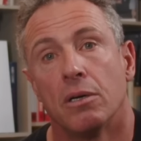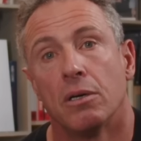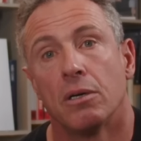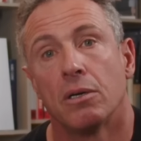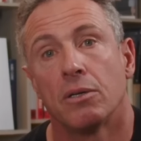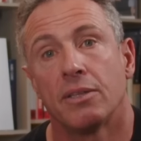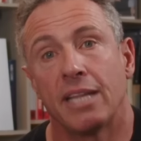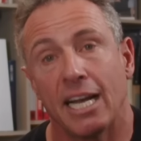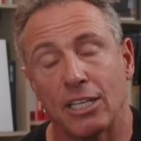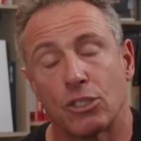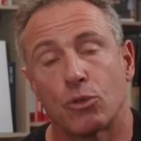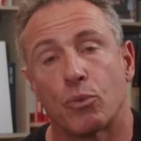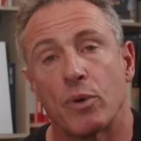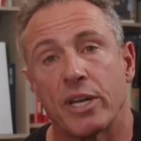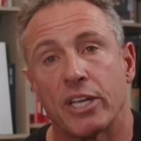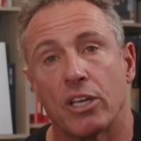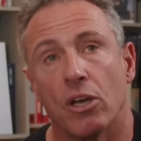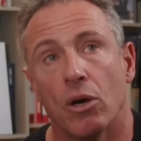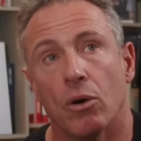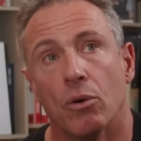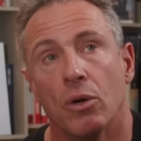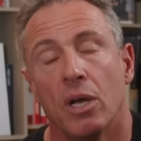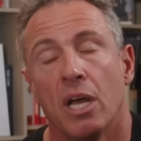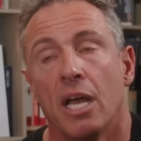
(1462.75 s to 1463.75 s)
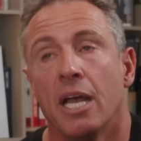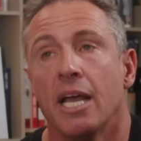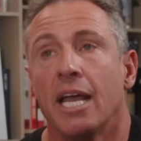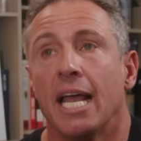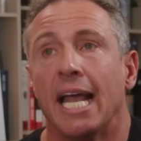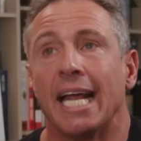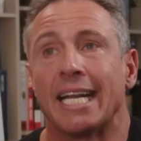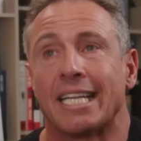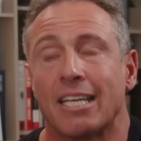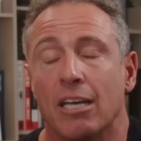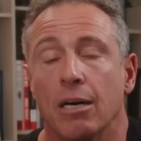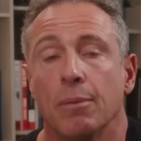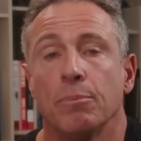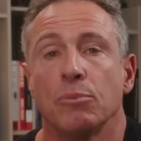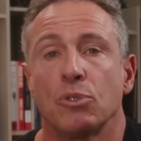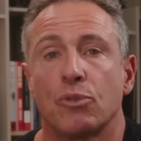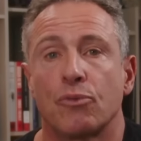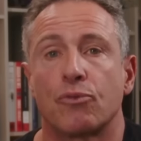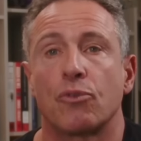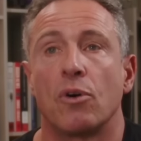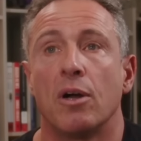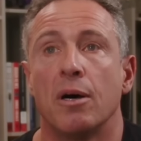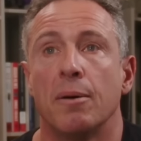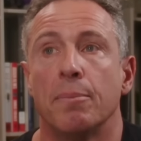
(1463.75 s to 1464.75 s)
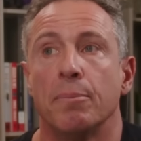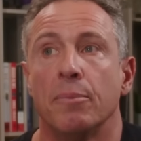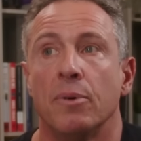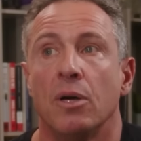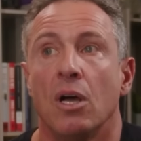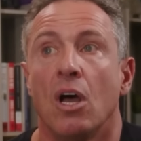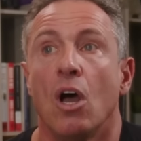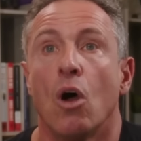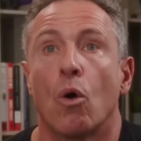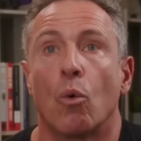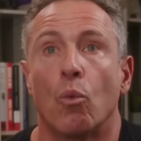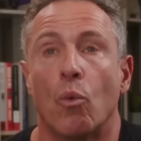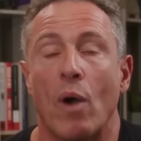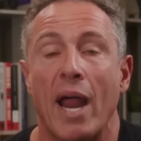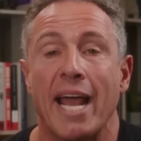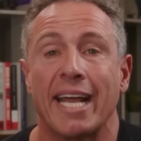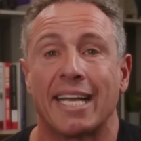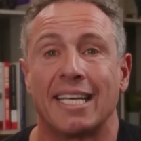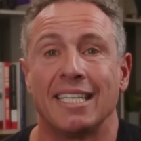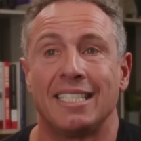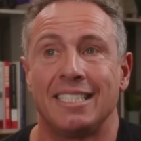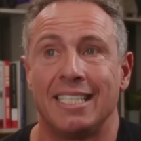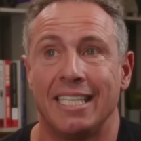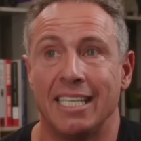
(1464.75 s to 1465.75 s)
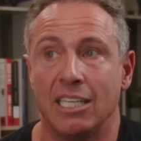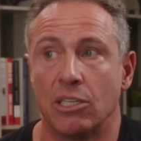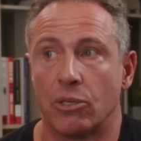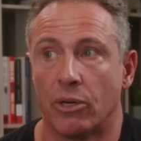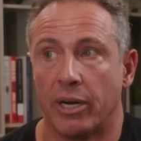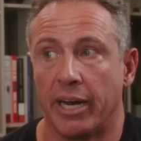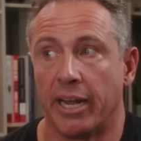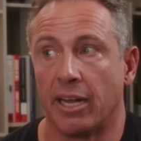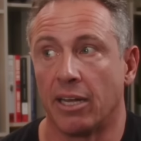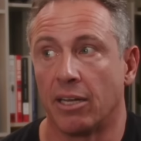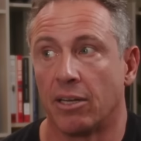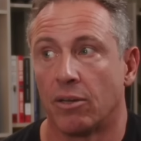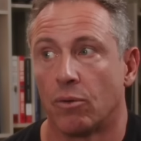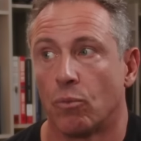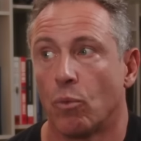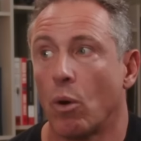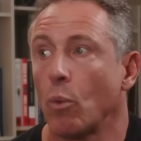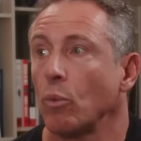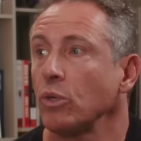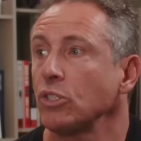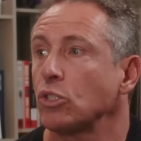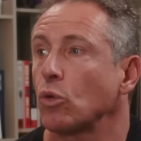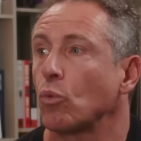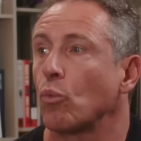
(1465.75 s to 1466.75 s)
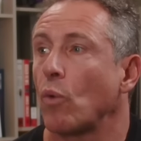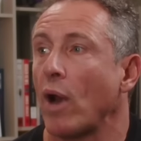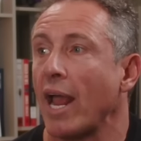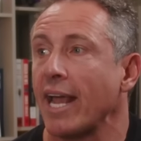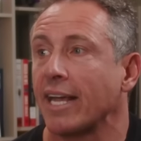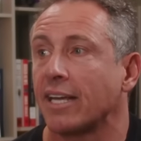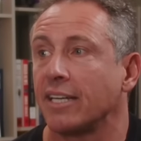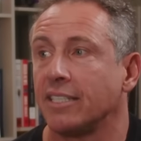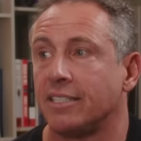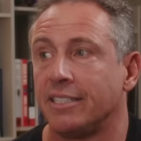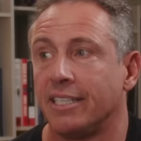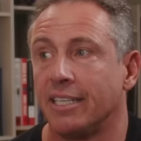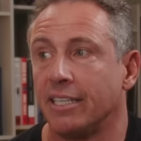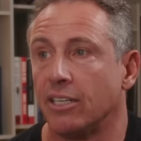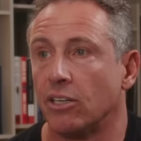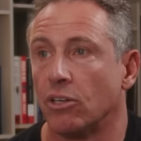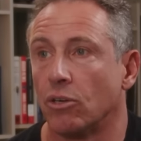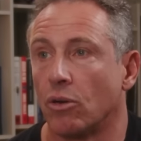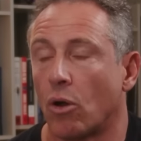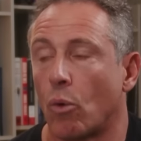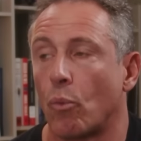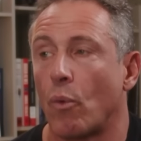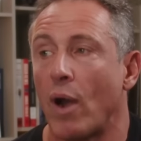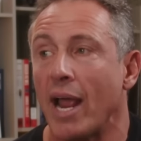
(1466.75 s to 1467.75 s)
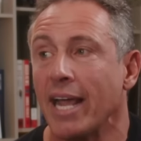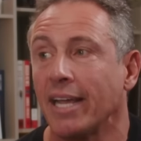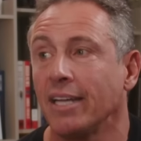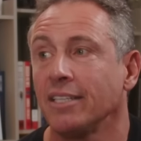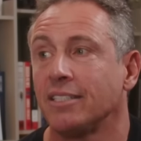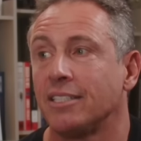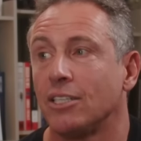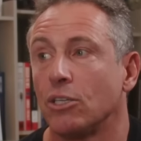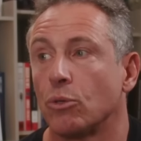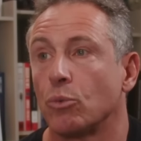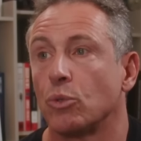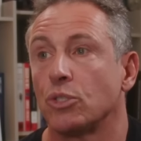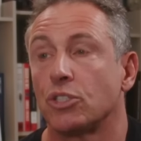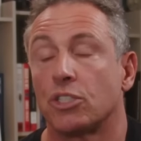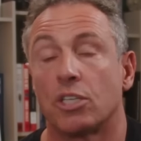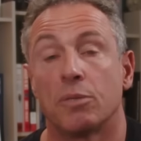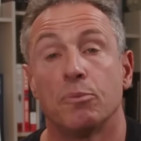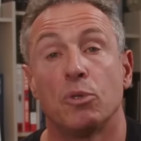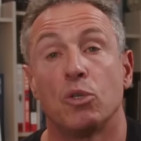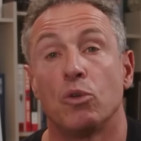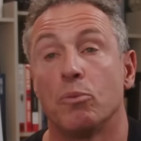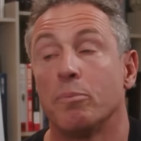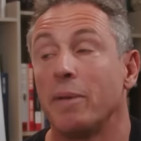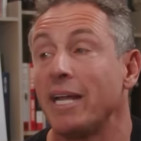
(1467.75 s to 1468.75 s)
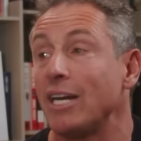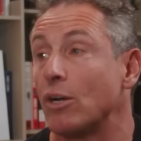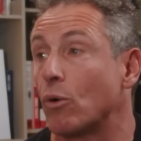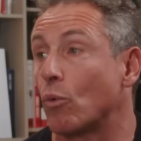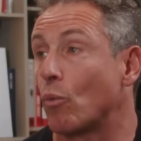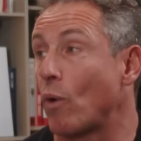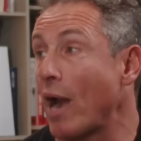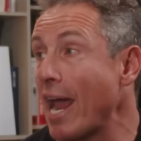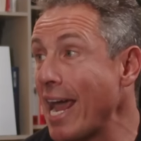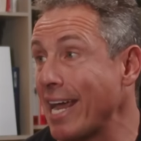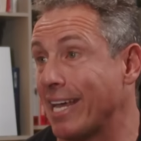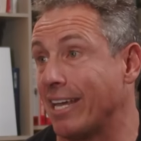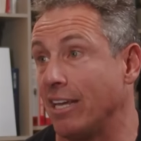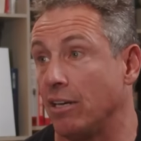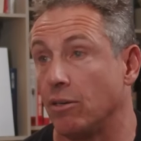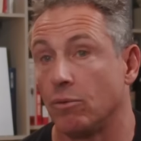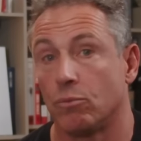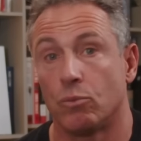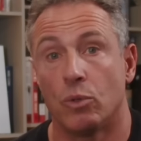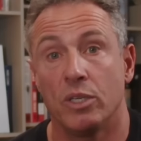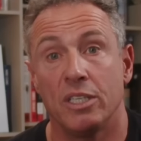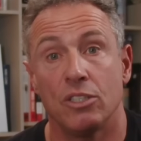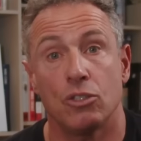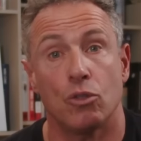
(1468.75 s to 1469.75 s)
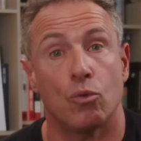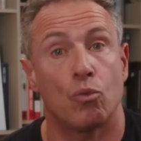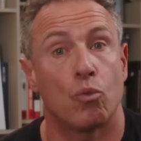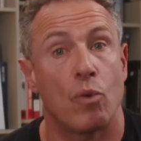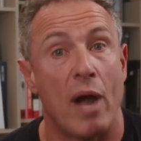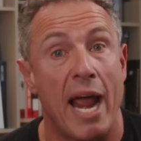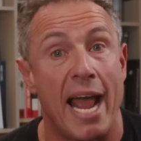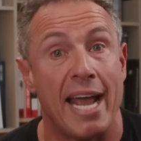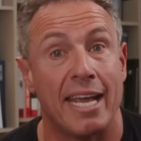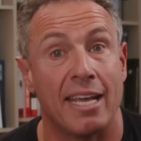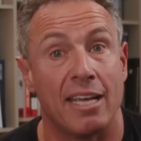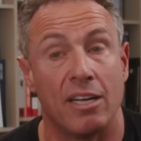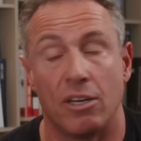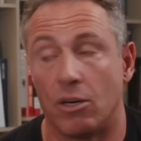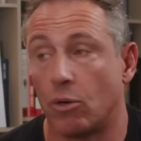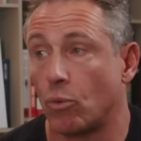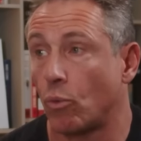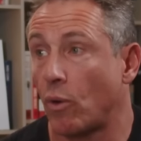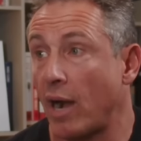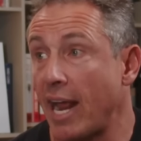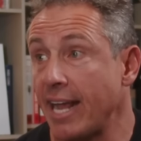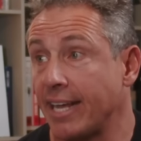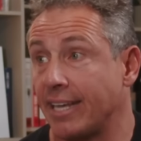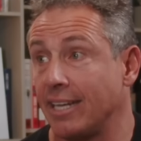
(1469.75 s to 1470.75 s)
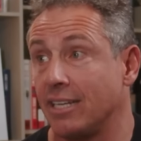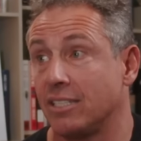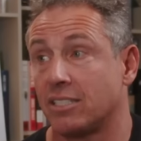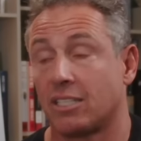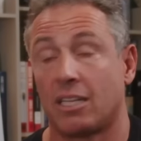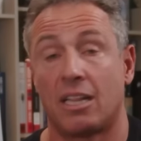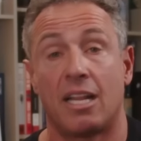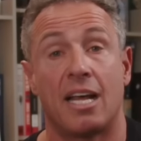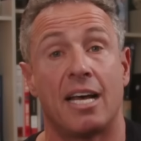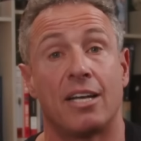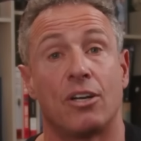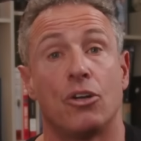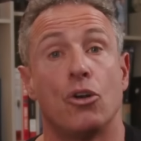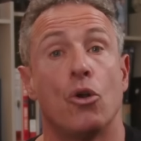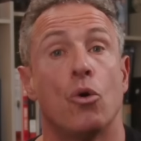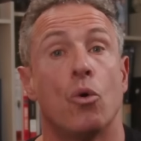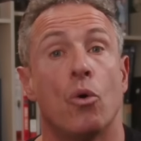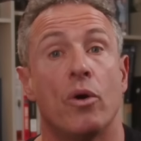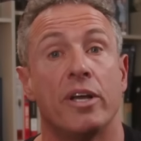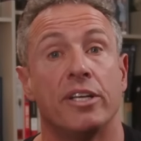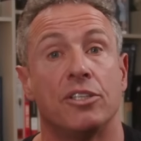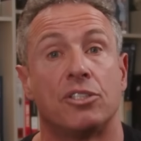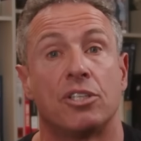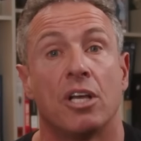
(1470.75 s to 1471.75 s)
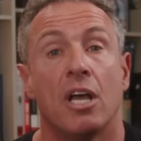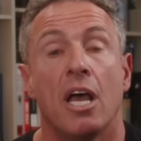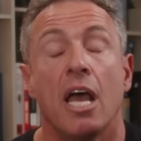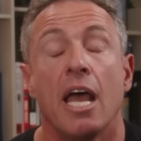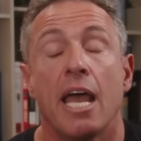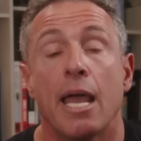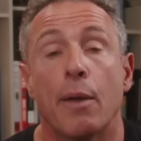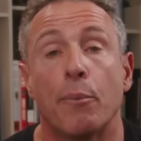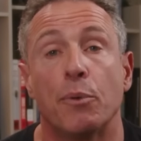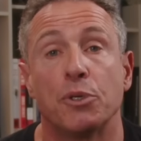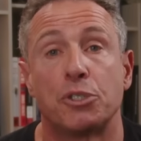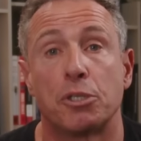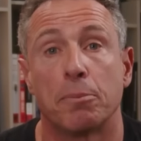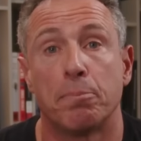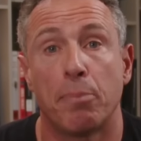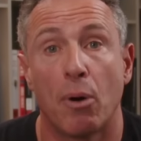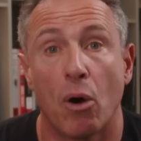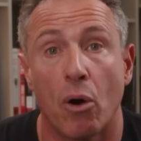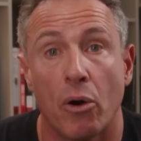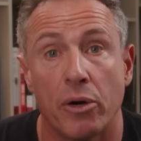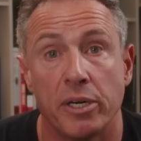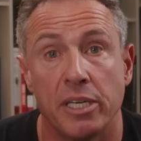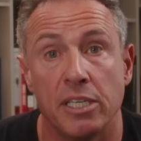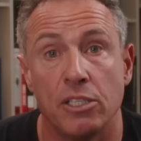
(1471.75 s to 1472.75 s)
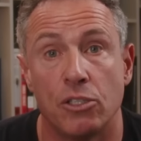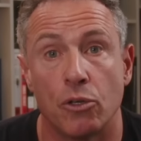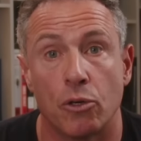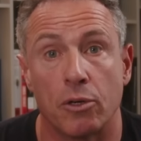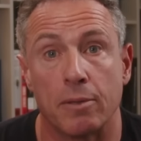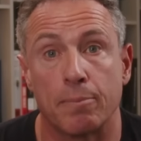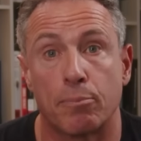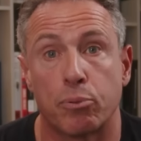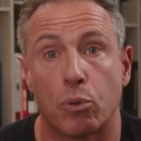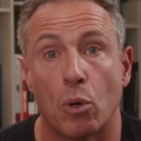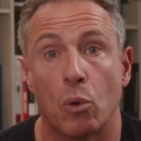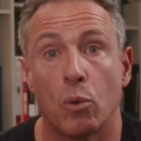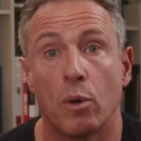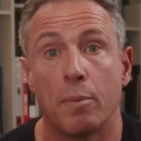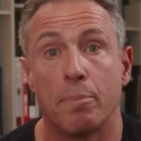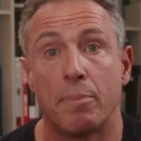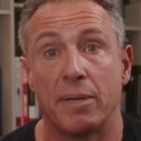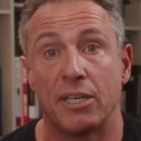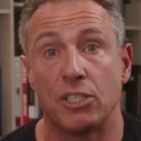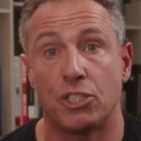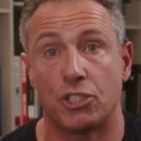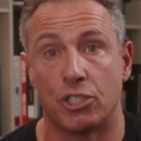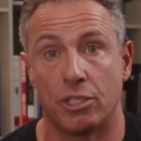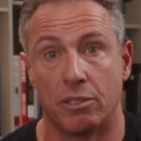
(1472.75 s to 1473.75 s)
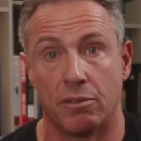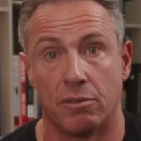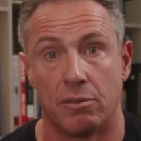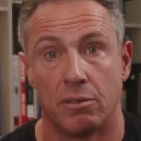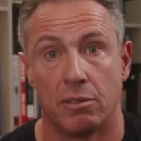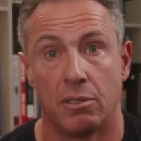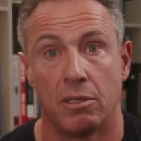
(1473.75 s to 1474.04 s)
That's RICO. It comes from racketeering. What was a racketeer? A racketeer was someone who made a racket. What is a racket? A racket is a lot of noise. It was a party during Prohibition